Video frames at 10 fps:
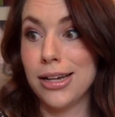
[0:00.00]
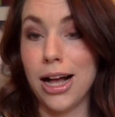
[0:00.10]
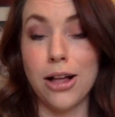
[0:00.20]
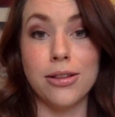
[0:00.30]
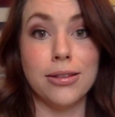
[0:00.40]

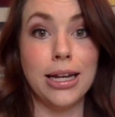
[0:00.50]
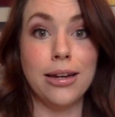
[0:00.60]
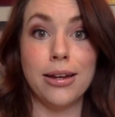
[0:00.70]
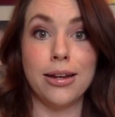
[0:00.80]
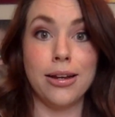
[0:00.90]
I'll
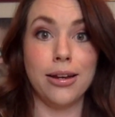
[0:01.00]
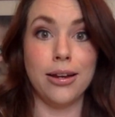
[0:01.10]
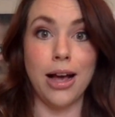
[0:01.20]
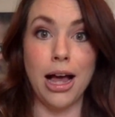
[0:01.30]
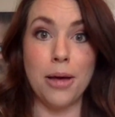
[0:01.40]
link
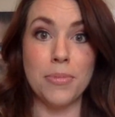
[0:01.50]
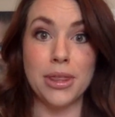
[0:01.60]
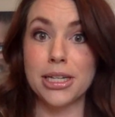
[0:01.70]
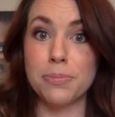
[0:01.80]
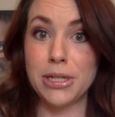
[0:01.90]

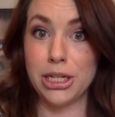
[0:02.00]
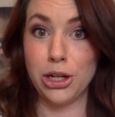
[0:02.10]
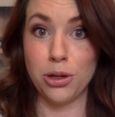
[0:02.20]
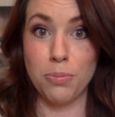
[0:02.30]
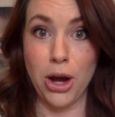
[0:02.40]
this
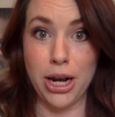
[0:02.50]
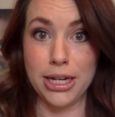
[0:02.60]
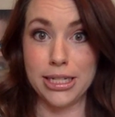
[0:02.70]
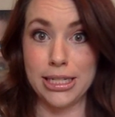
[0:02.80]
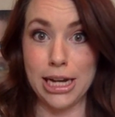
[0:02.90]
particular
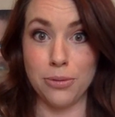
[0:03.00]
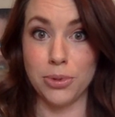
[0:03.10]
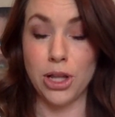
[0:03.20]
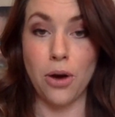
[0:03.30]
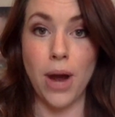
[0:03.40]
product down below,